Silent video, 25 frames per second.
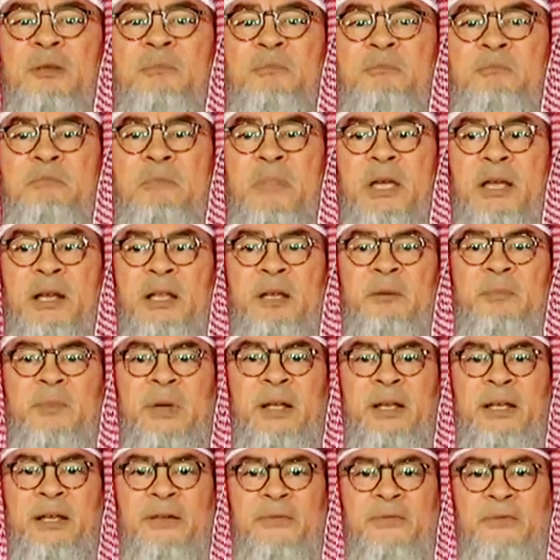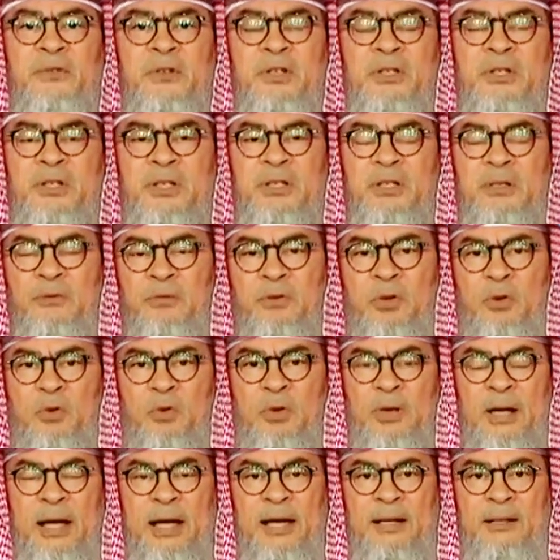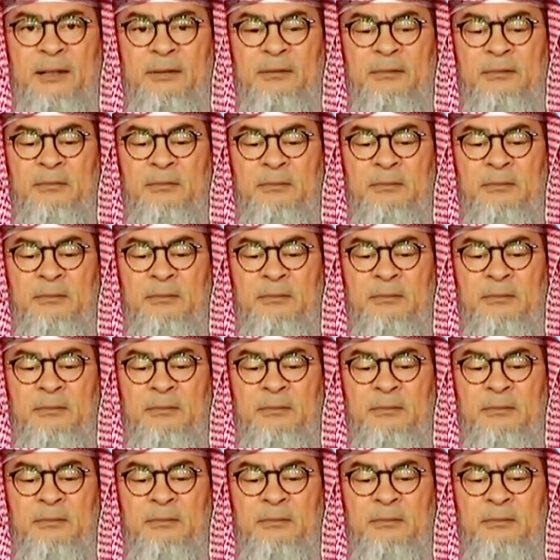in many, many verses of the Quran.